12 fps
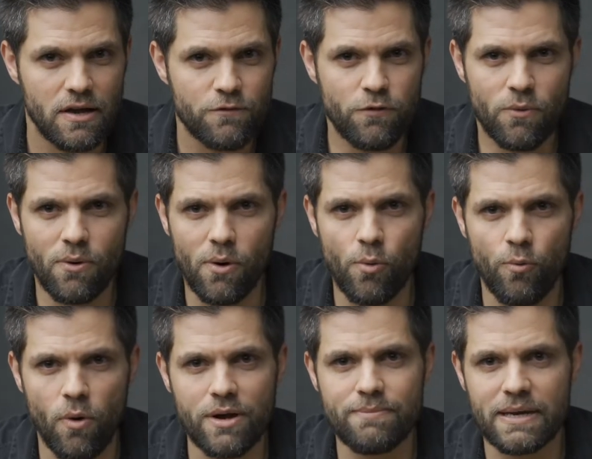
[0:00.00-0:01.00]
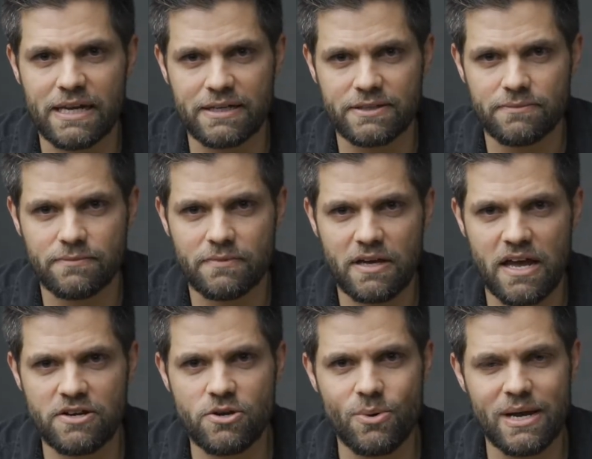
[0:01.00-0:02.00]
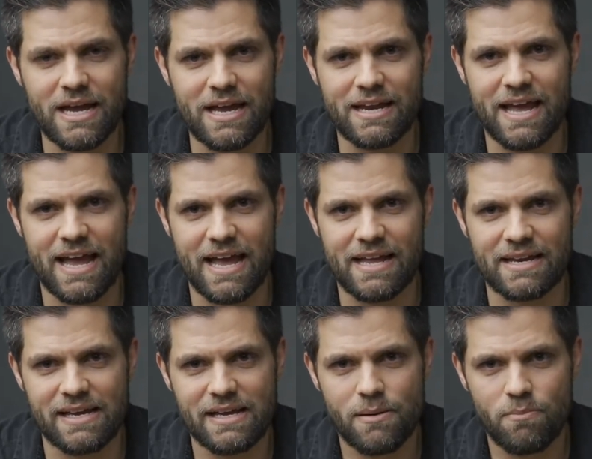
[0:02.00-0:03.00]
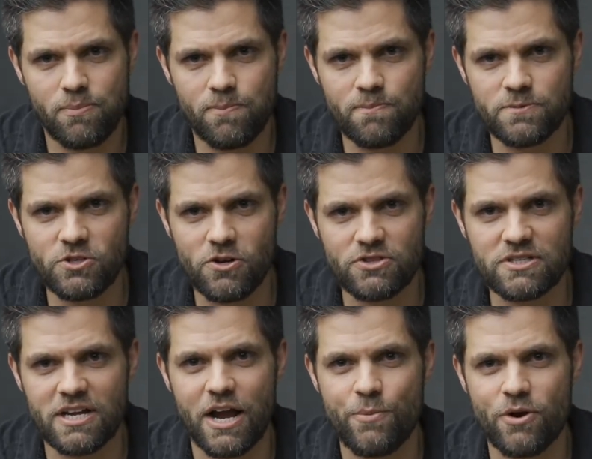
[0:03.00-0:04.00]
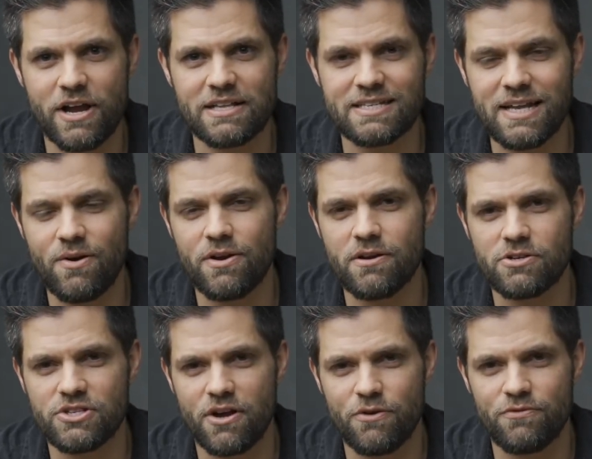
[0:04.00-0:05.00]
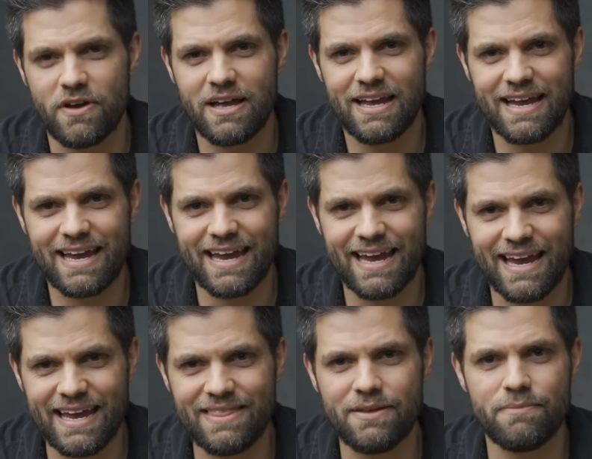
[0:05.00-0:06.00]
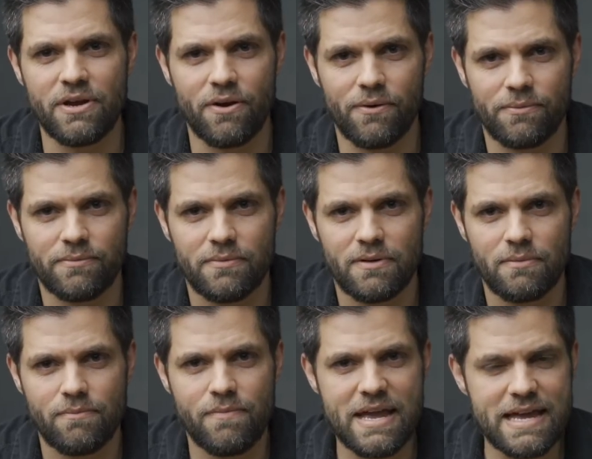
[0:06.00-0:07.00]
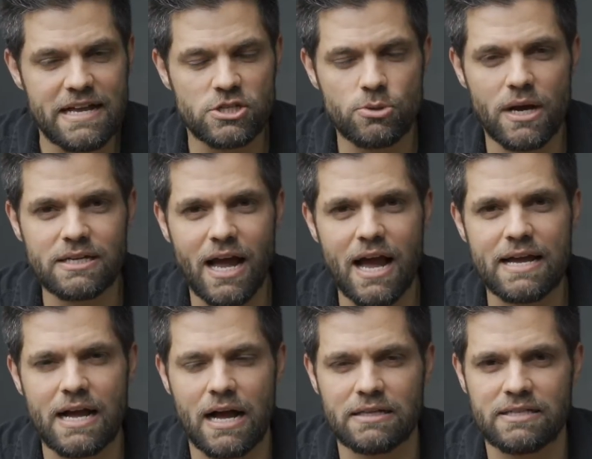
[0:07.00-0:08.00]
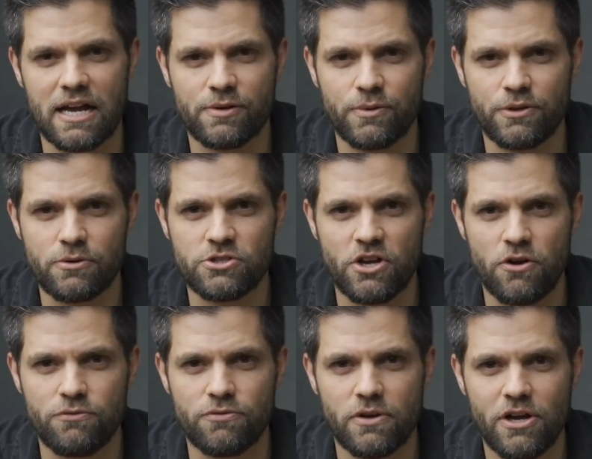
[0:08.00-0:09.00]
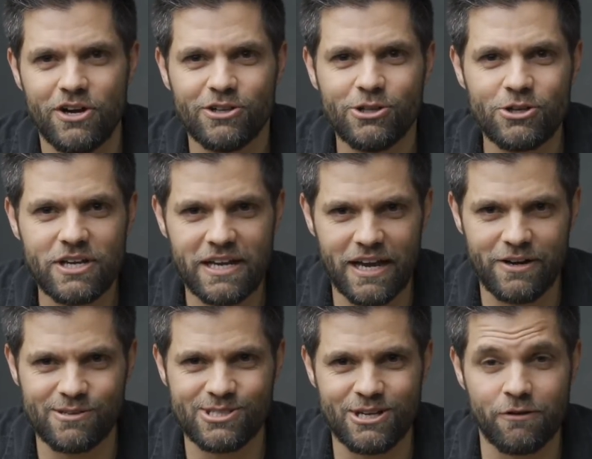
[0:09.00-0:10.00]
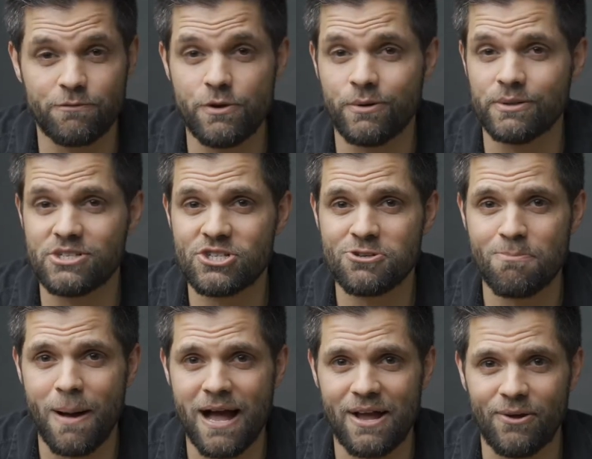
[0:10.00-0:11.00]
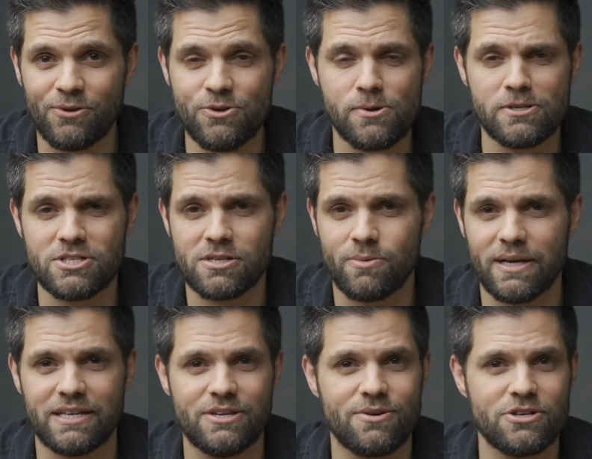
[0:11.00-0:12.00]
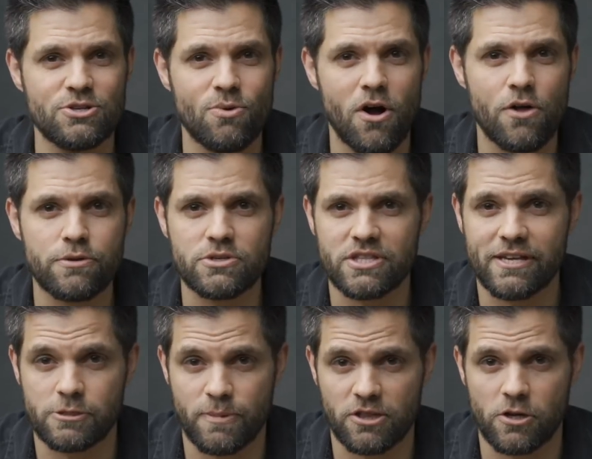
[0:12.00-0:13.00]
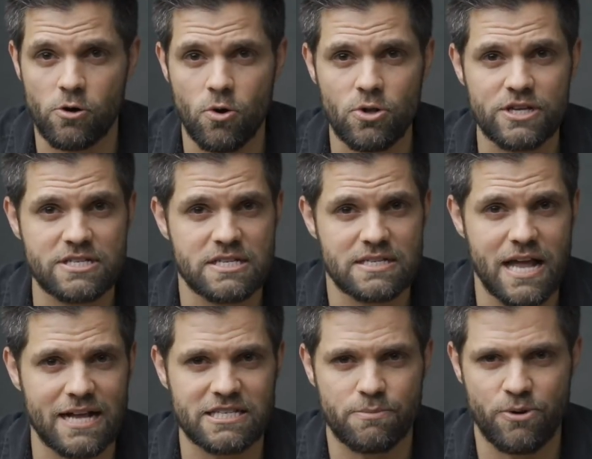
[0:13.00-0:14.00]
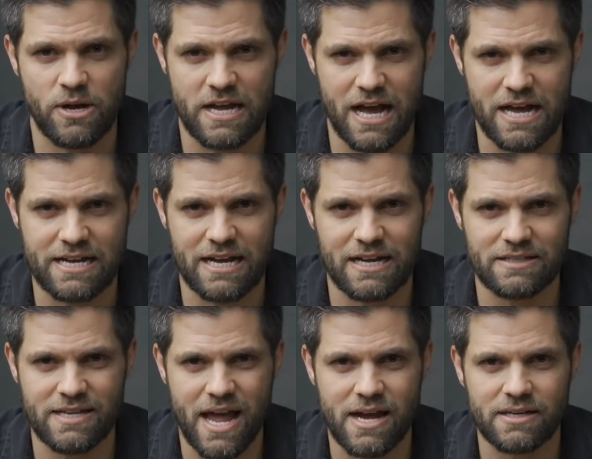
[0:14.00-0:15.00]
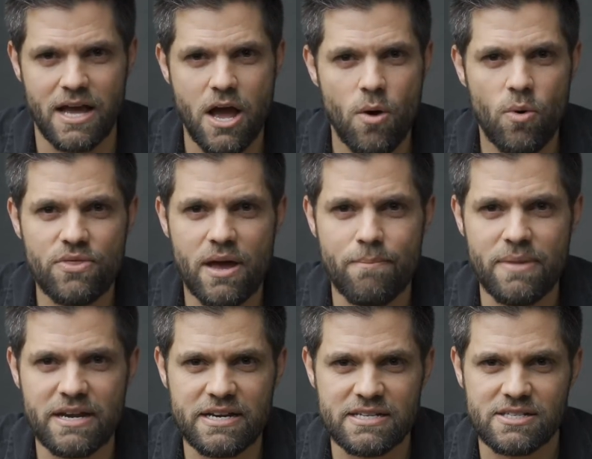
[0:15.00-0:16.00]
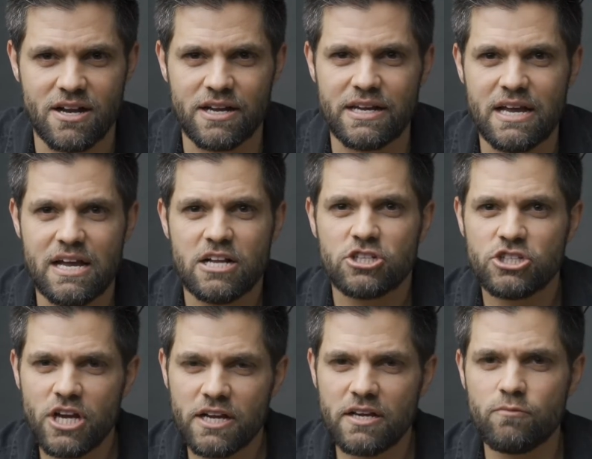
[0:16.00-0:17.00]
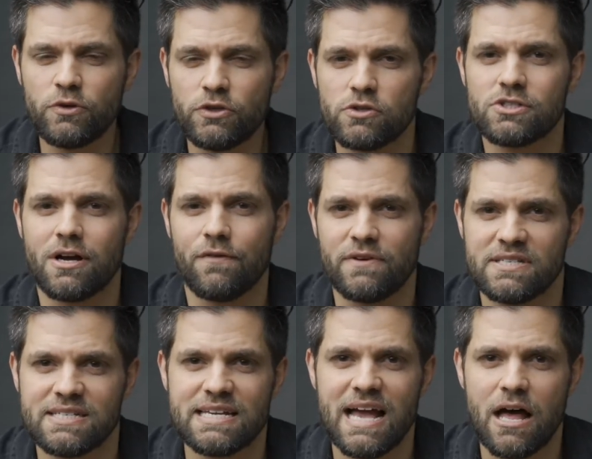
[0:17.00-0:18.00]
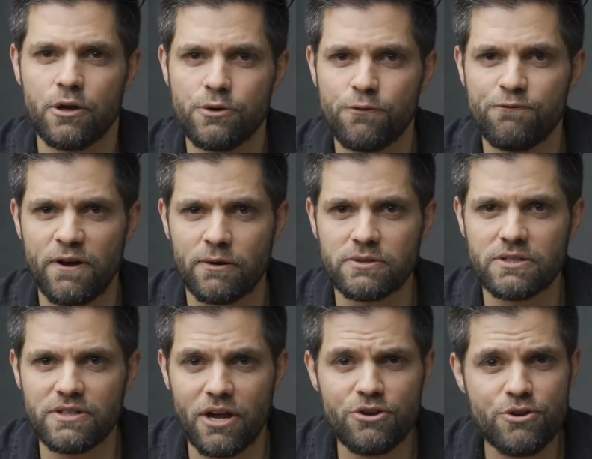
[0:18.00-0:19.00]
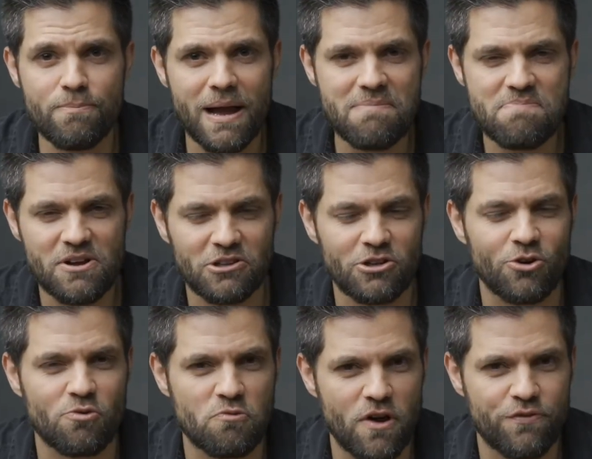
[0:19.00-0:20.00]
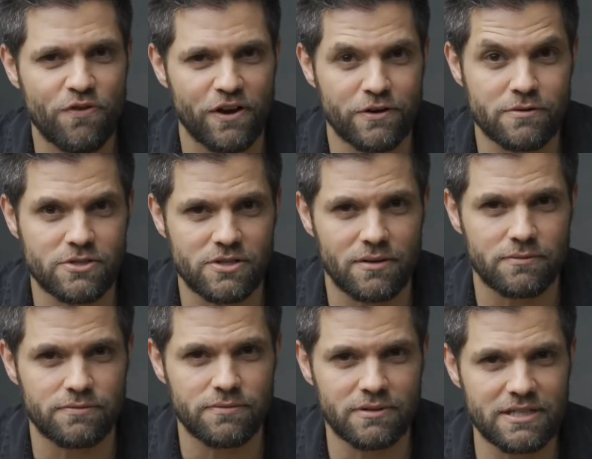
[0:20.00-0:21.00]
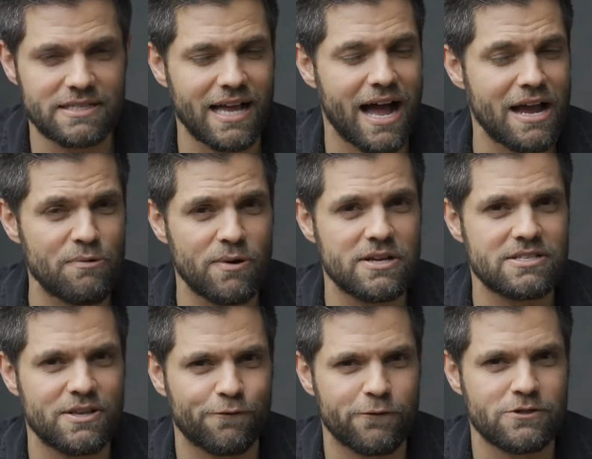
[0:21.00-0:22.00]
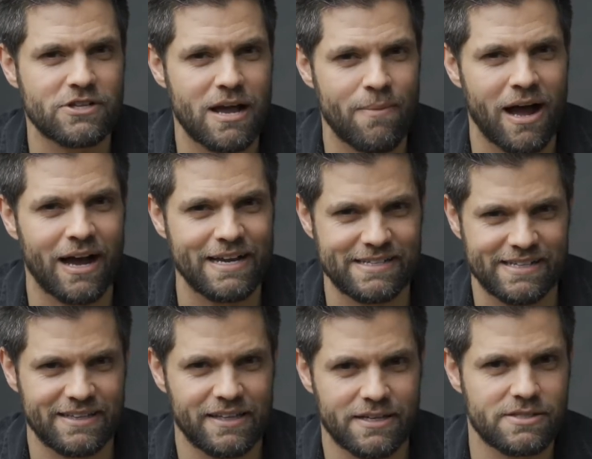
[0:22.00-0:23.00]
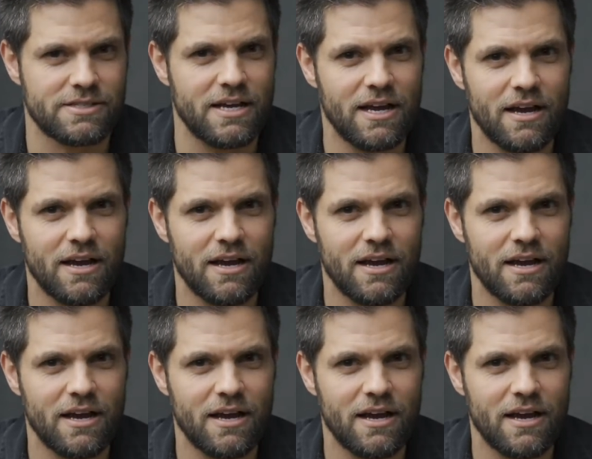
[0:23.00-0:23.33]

for 1 minute and go ahead and start the timer and stare at yourself in the mirror, making direct eye contact with yourself, looking at yourself. You could smile, you could squint, you can do all those things, but the goal is not to break eye contact. When that minute is done, check in with yourself and see how you felt. Now, you might be a little rough on yourself. At least I was the first time I did this.